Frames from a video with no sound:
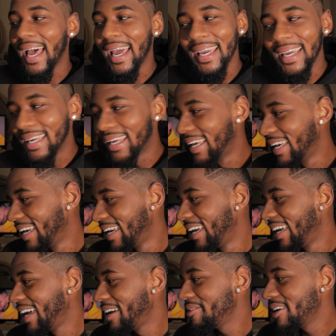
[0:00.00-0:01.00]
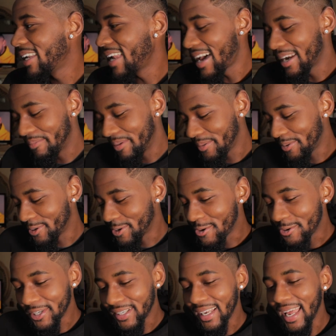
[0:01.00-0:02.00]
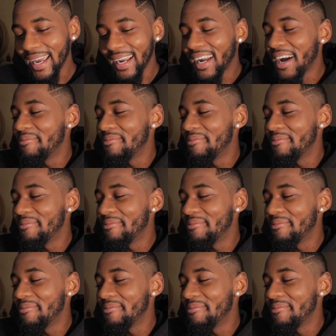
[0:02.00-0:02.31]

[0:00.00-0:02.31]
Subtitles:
Like, it'd be a lot of people going, like,